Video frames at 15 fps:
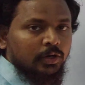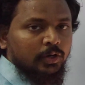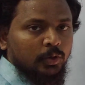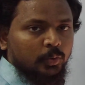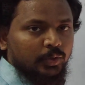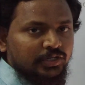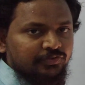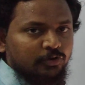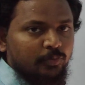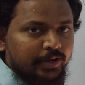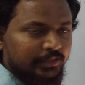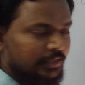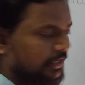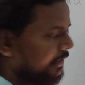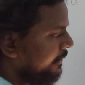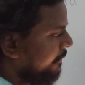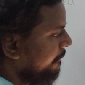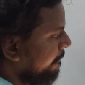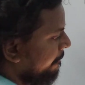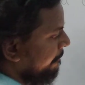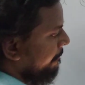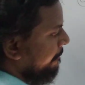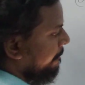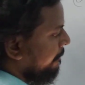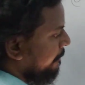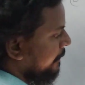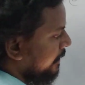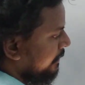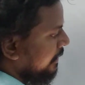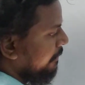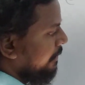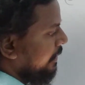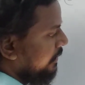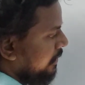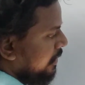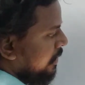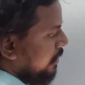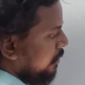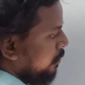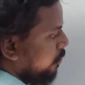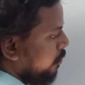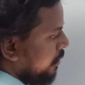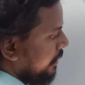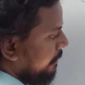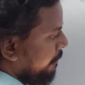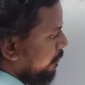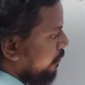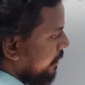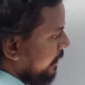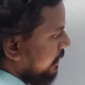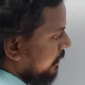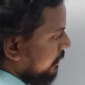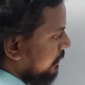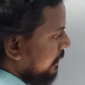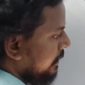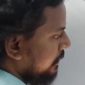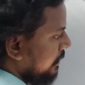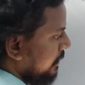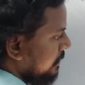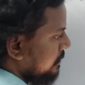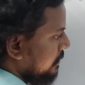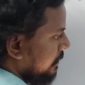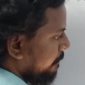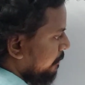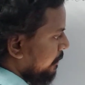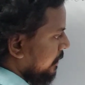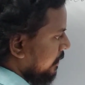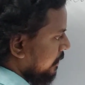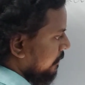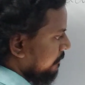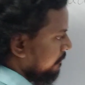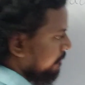What is 4 by 3? Nothing but 1.33 CP.